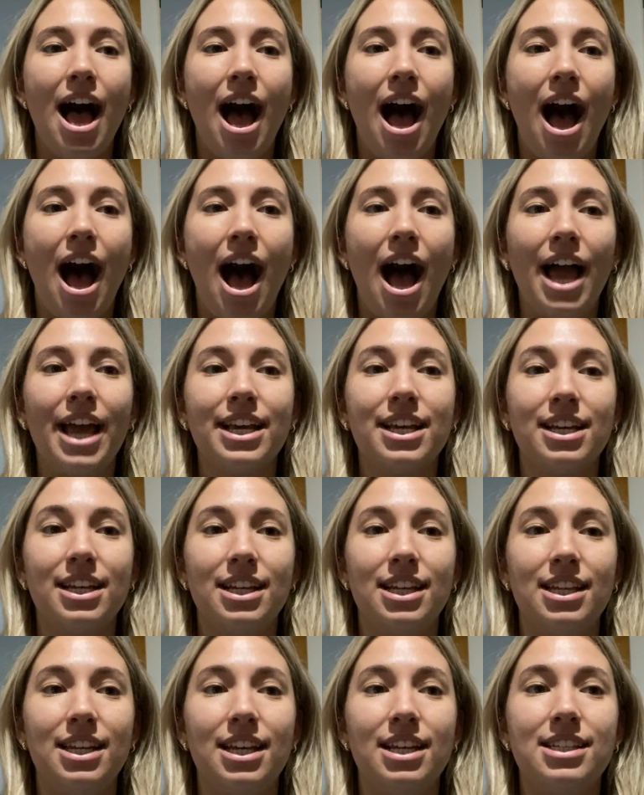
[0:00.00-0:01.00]
I
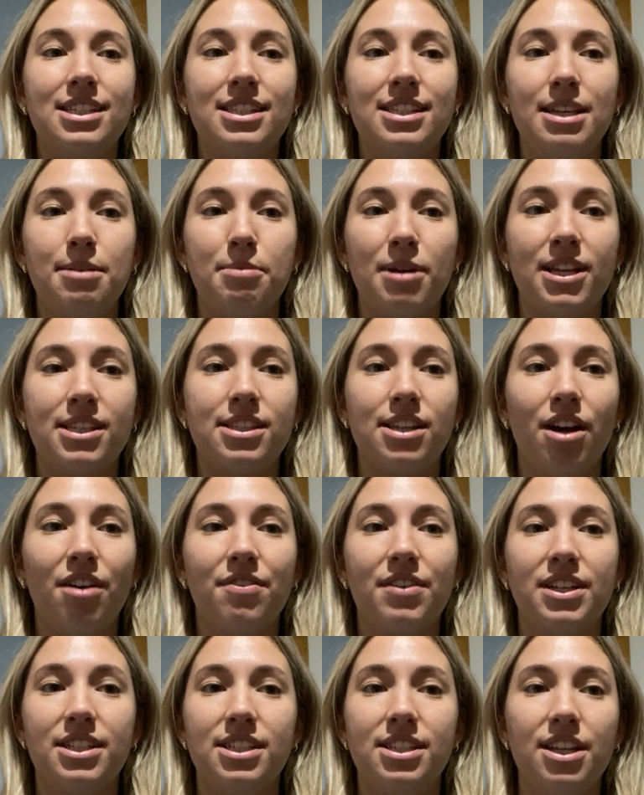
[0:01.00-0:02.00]
could see myself
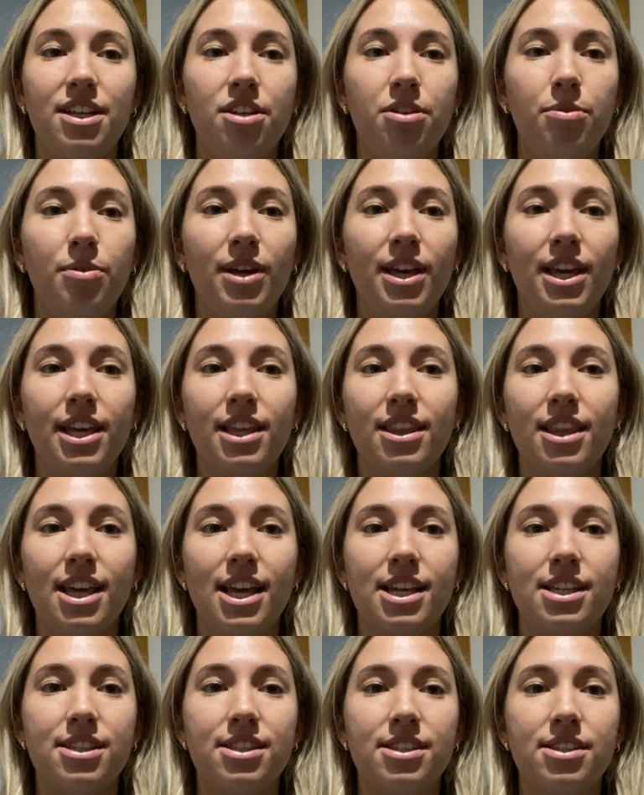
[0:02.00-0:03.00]
continuing
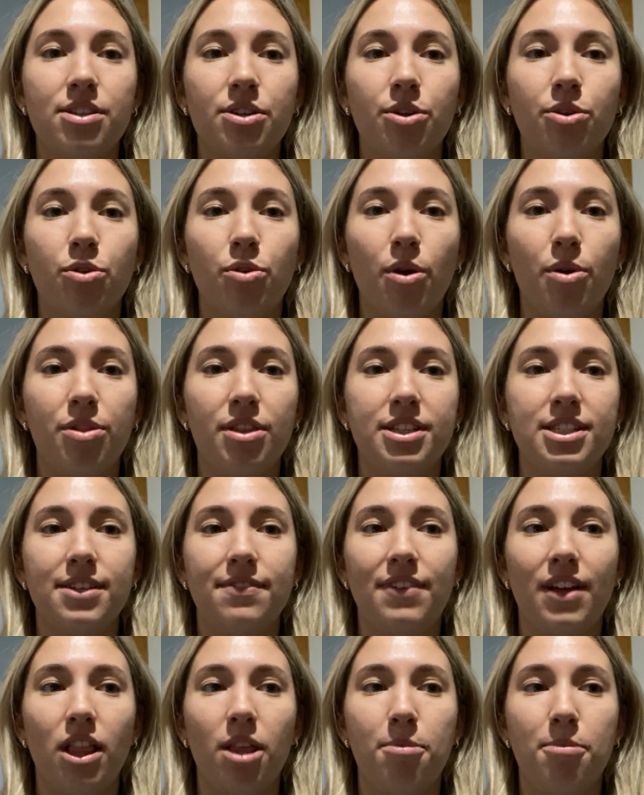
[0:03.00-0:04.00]
this growth and
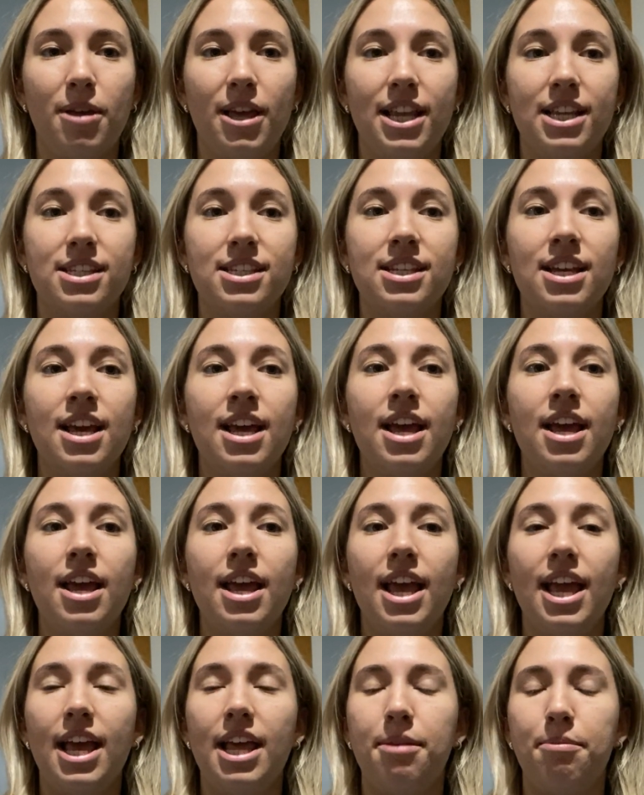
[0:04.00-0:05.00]
development
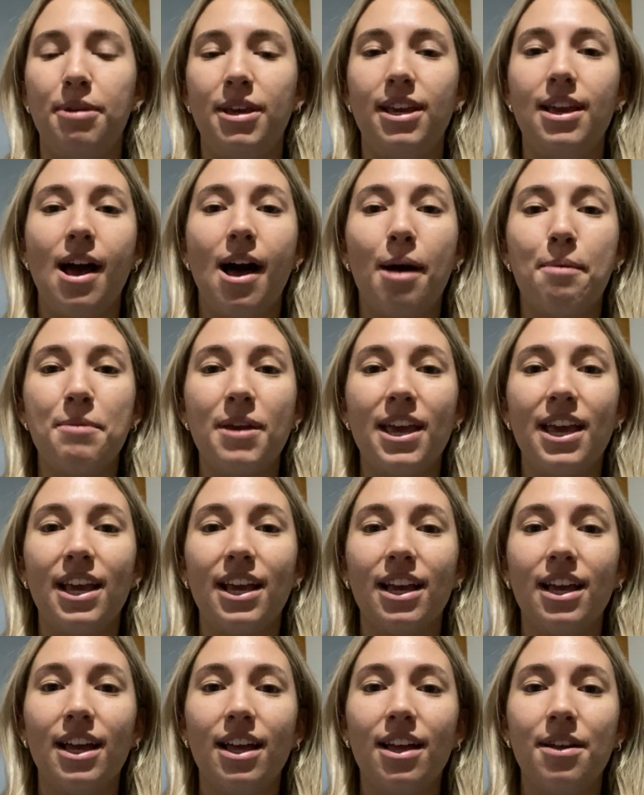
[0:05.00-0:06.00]
in
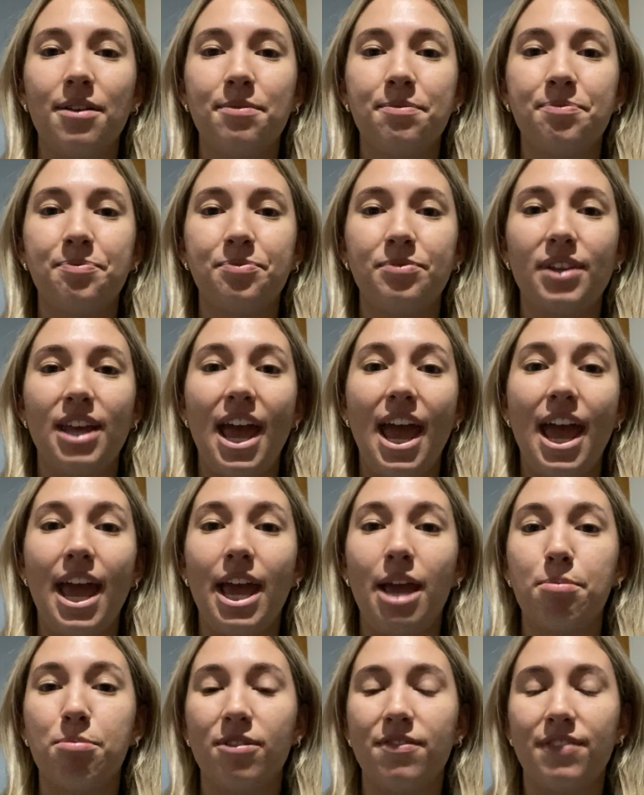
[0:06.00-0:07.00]
becoming
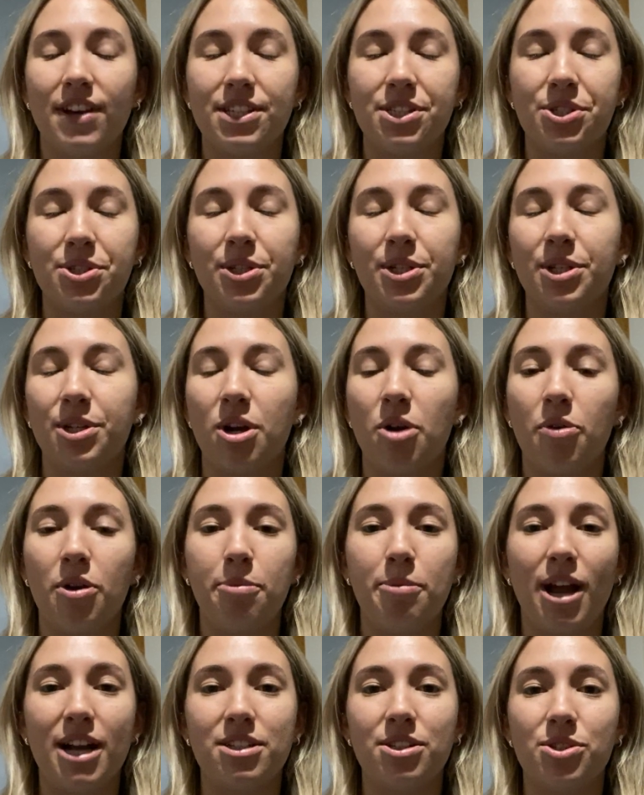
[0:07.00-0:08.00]
a professor, going
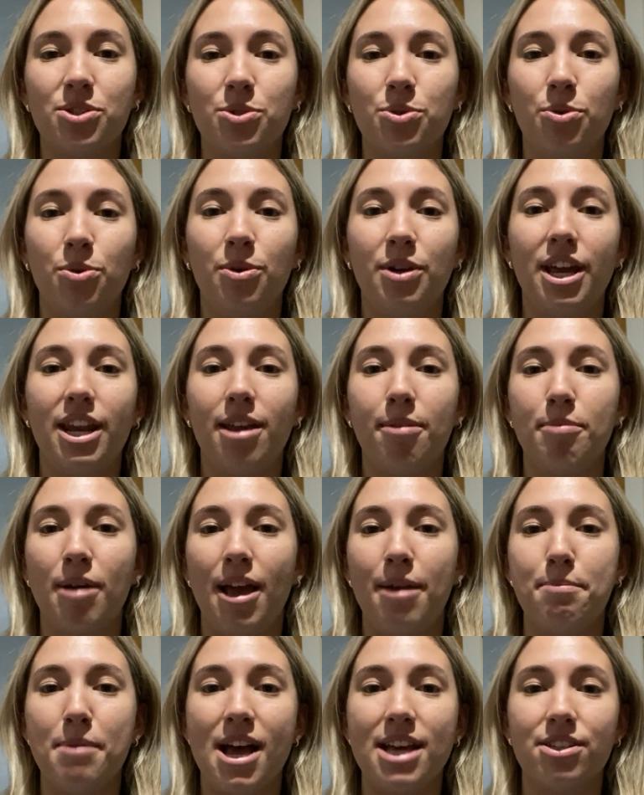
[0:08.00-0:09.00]
back to school, getting my
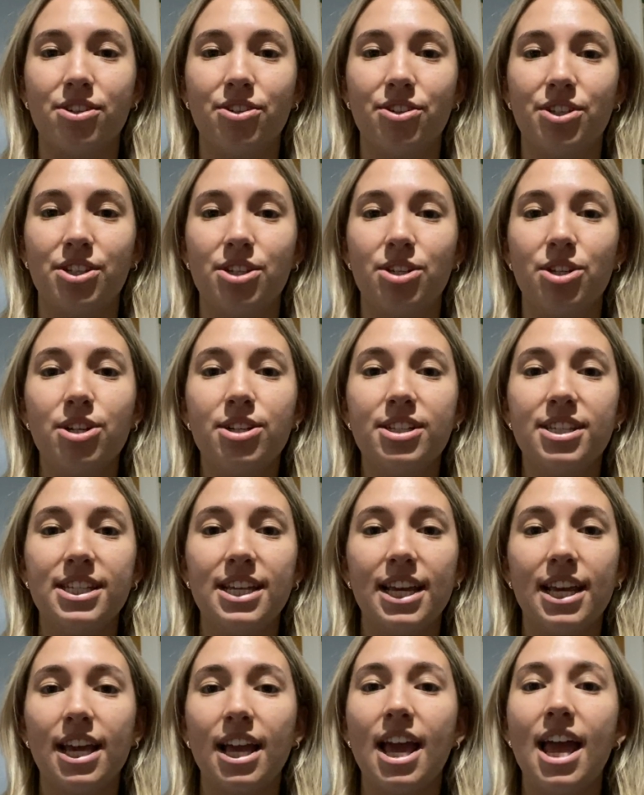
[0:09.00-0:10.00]
master's in
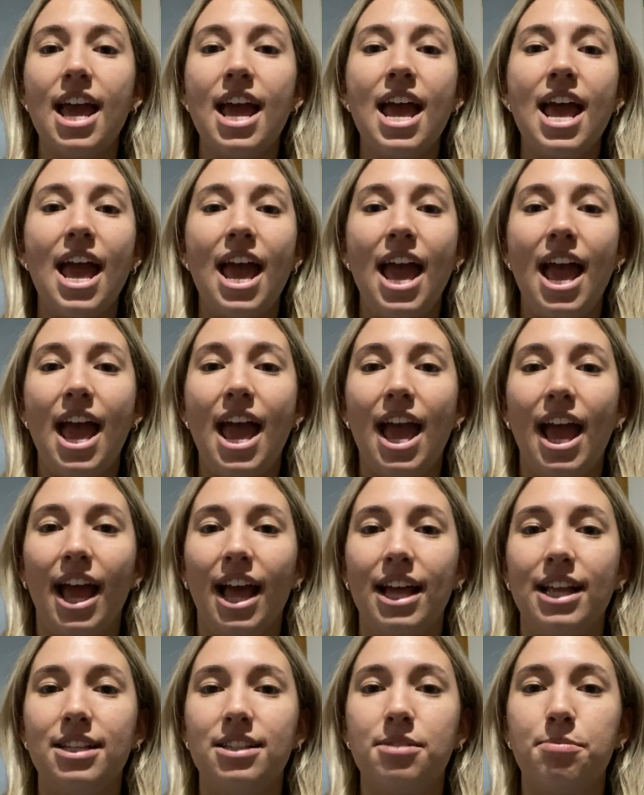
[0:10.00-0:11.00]
nursing,
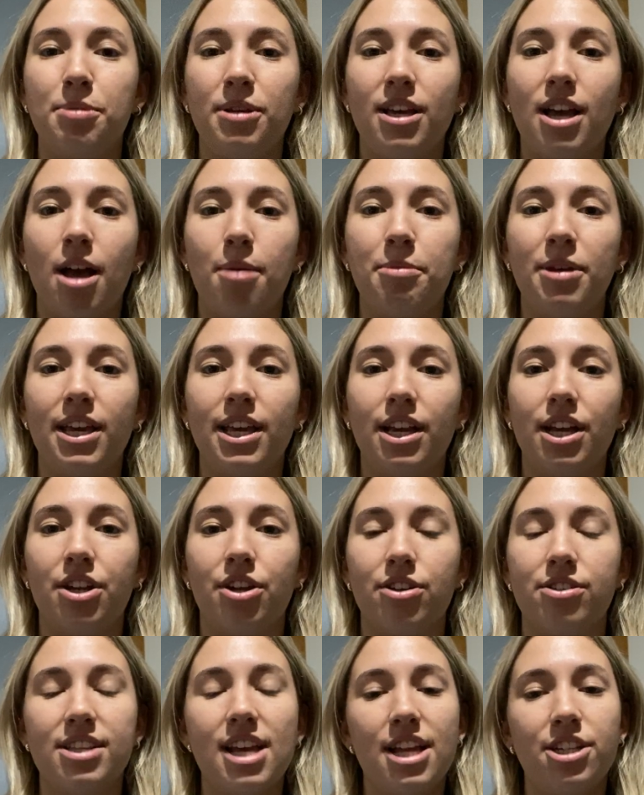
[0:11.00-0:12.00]
and becoming a
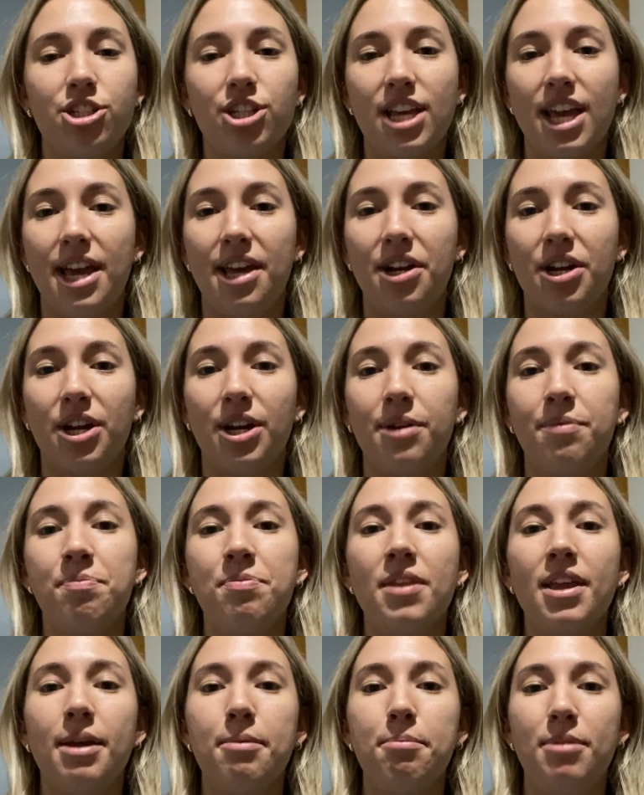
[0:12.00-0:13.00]
nurse educator,
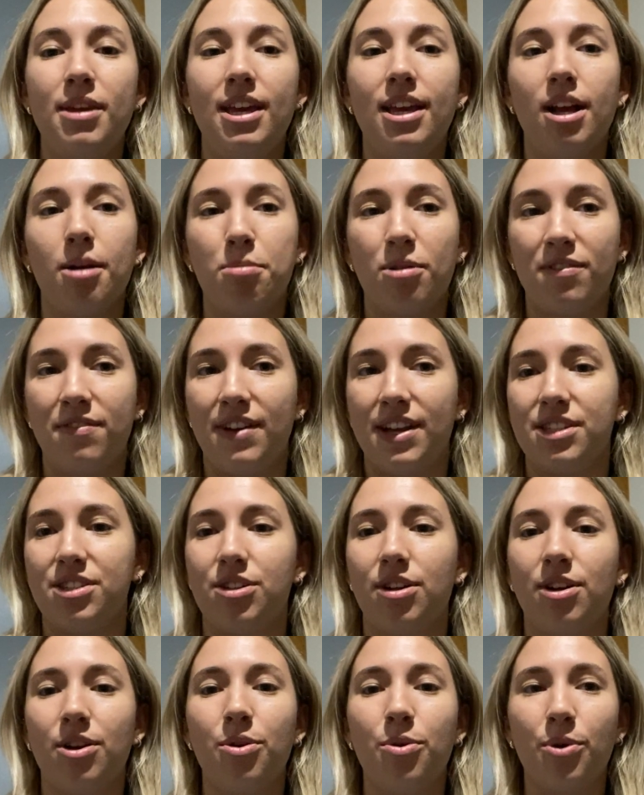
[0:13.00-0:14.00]
being a
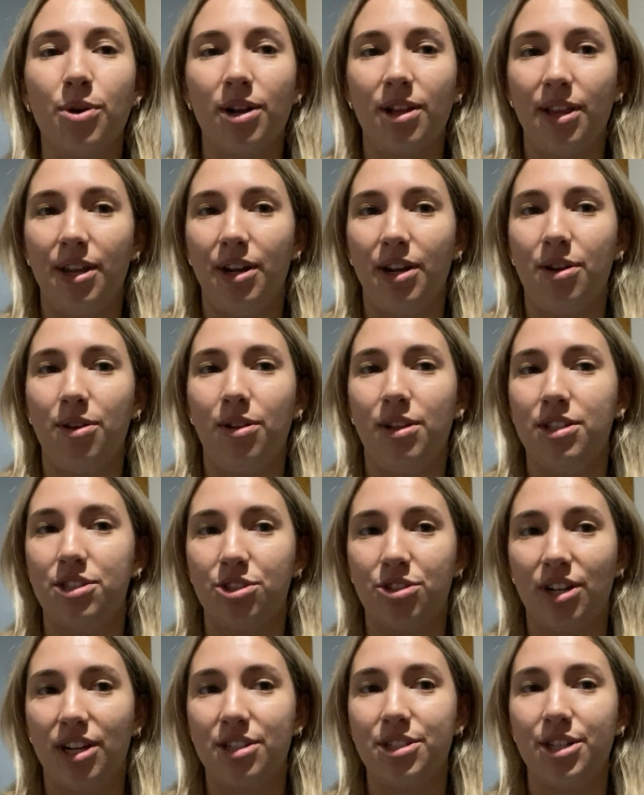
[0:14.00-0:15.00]
professor or clinical
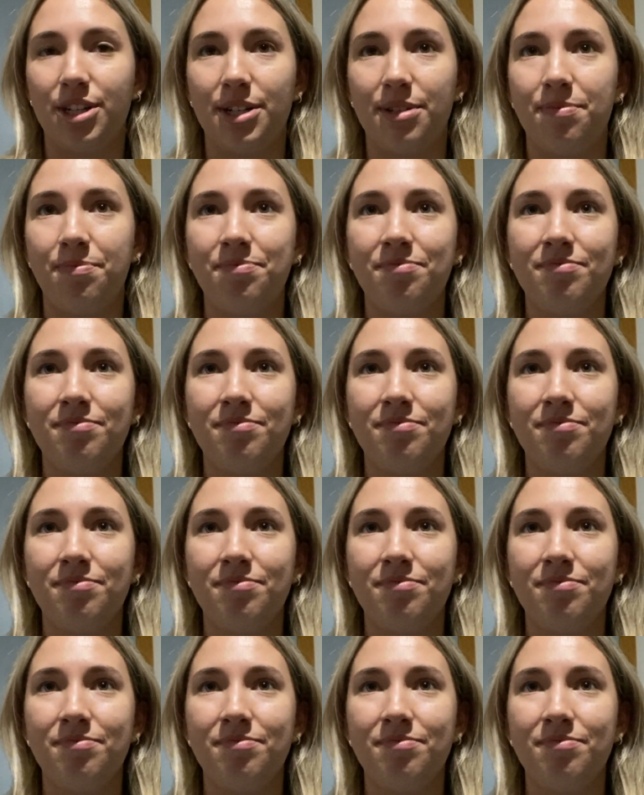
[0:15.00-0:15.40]
instructor.